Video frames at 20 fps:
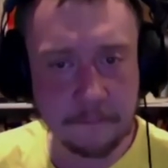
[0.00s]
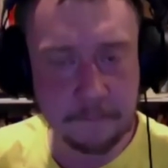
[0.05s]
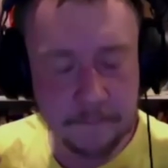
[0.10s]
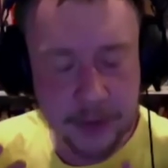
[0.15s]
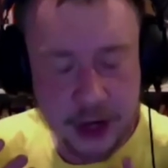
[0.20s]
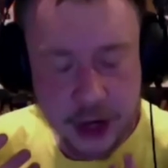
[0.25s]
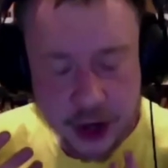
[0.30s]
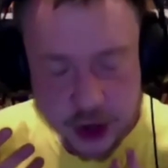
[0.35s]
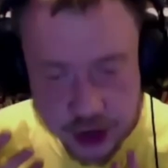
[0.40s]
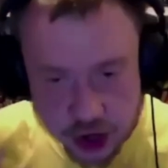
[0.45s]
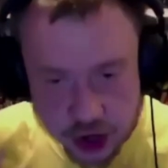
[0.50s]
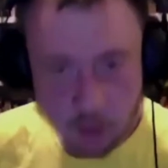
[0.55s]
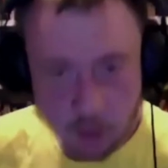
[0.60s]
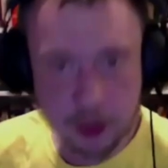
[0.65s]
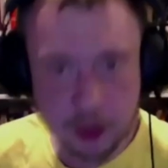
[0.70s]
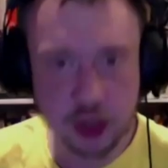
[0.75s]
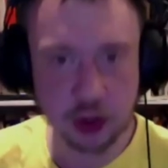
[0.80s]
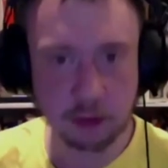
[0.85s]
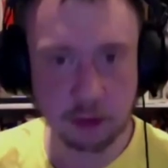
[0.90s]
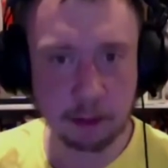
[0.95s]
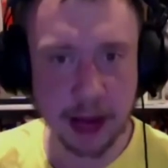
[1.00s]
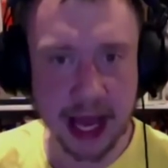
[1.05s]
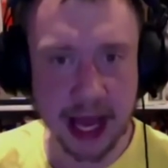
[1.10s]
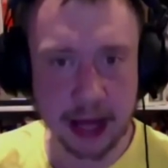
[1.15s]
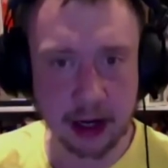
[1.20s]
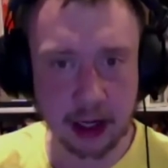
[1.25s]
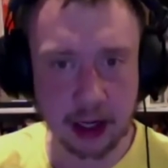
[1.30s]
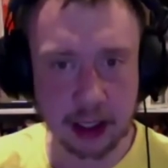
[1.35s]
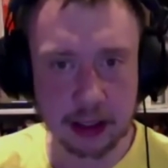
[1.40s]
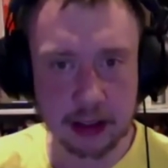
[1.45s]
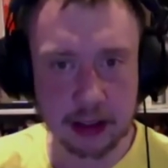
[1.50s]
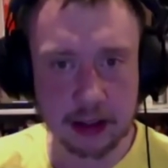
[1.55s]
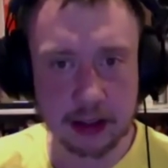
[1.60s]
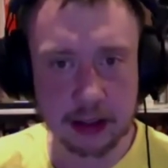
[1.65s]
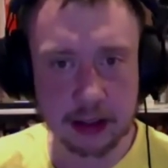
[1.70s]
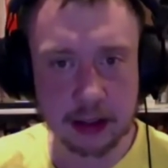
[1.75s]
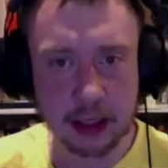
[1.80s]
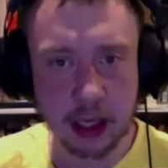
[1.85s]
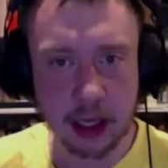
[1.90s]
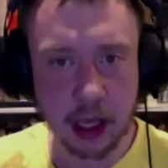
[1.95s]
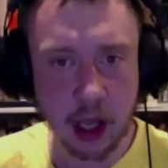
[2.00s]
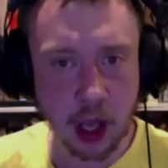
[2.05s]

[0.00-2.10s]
phenomenal panelists